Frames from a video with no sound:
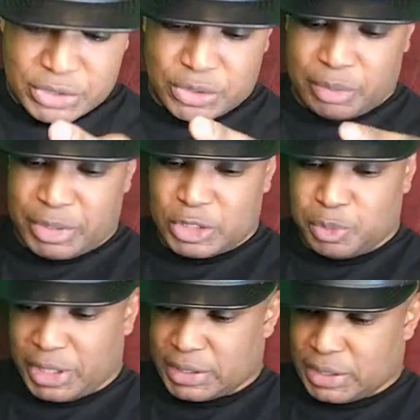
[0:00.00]
2. I'm
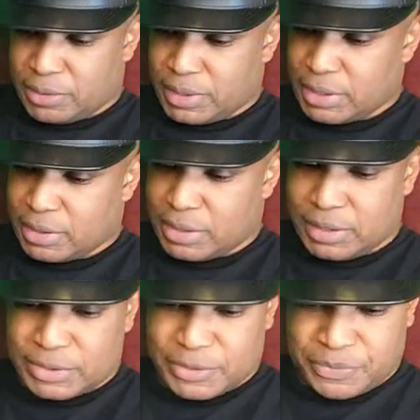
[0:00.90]
expecting great
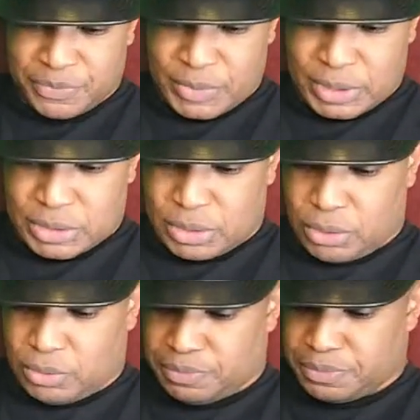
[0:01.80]
things.
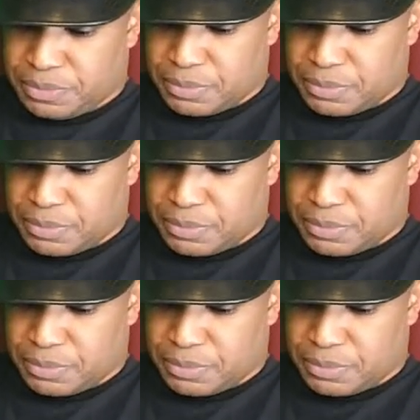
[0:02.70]
So,